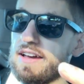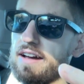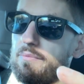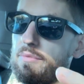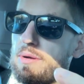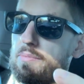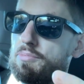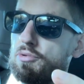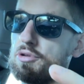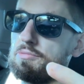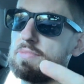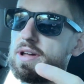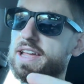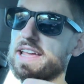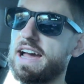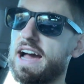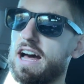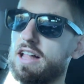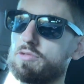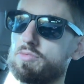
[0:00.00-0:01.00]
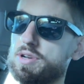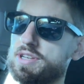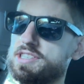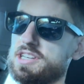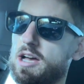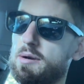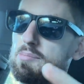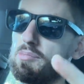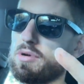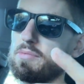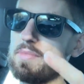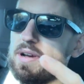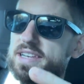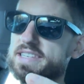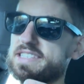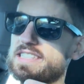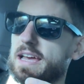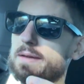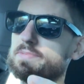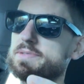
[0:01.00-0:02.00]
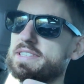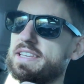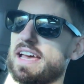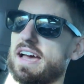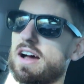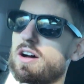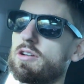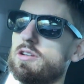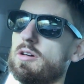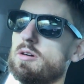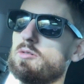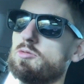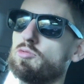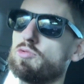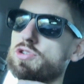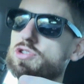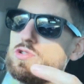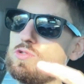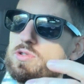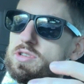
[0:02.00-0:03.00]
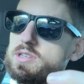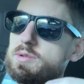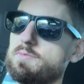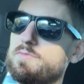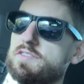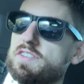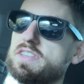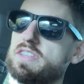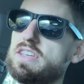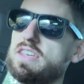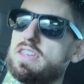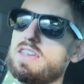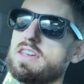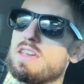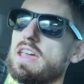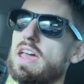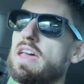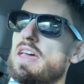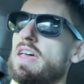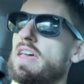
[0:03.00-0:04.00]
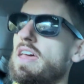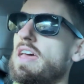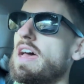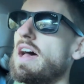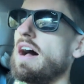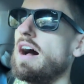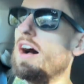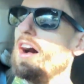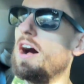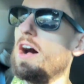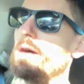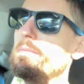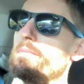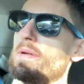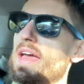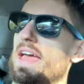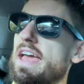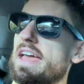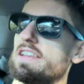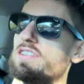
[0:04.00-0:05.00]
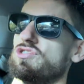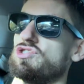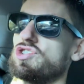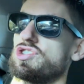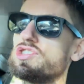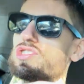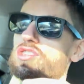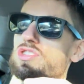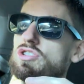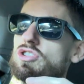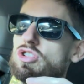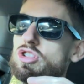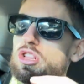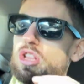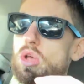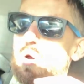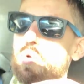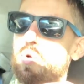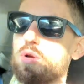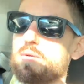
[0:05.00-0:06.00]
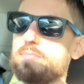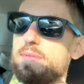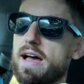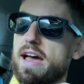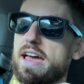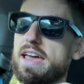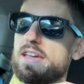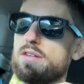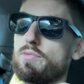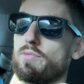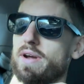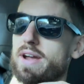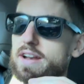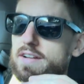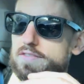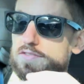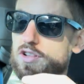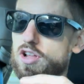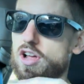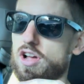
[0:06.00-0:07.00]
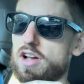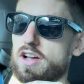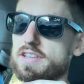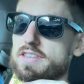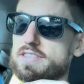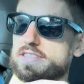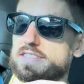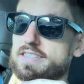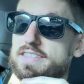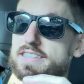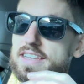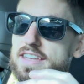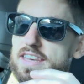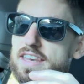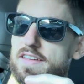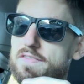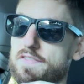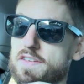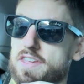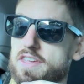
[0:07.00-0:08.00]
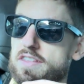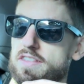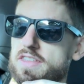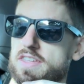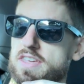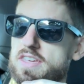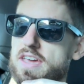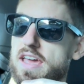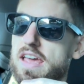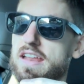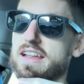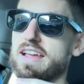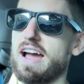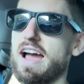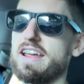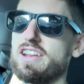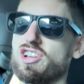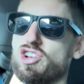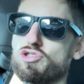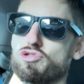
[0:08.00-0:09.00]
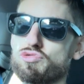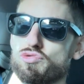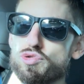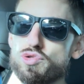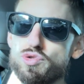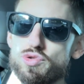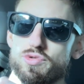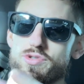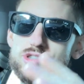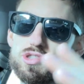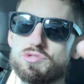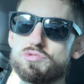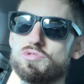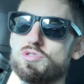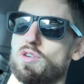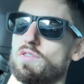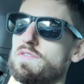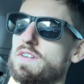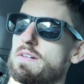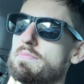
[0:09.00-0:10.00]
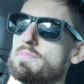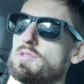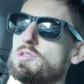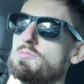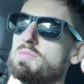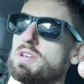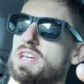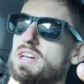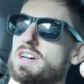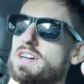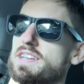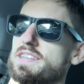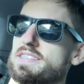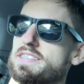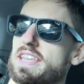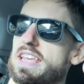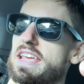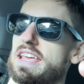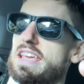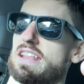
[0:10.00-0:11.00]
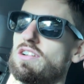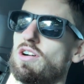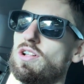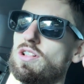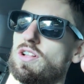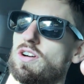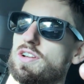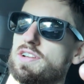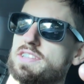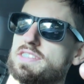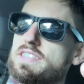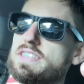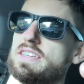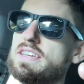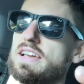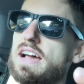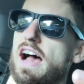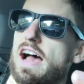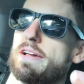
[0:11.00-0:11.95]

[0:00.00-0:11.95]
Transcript: I'm going to bring my calories up, bring my steps down, reduce some fatigue, and just lower my rate of loss significantly and kind of cruise through November, because in all honesty,